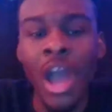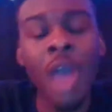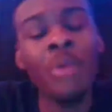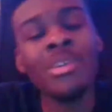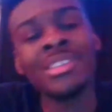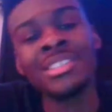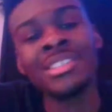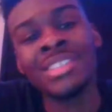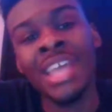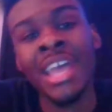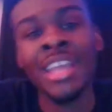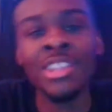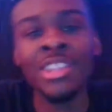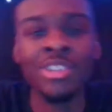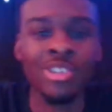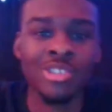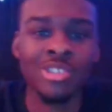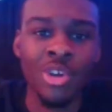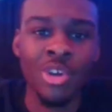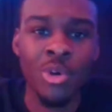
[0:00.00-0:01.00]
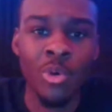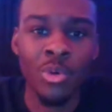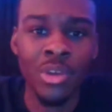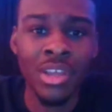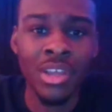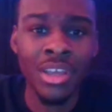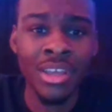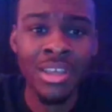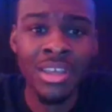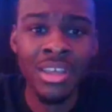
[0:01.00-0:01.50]
I was 10 years old
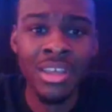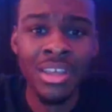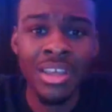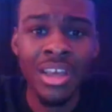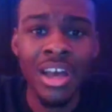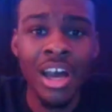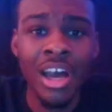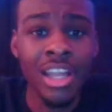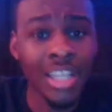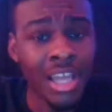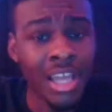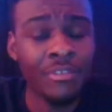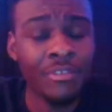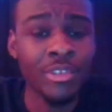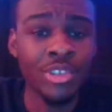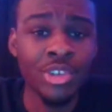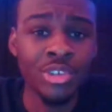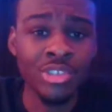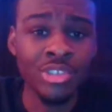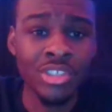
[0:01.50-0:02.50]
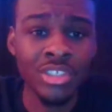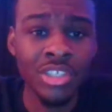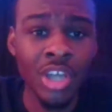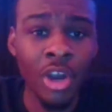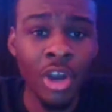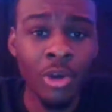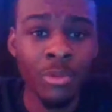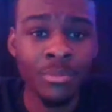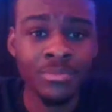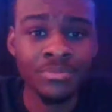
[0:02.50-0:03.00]
11 years
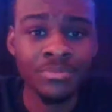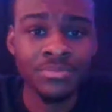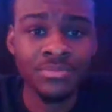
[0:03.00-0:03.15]
ago.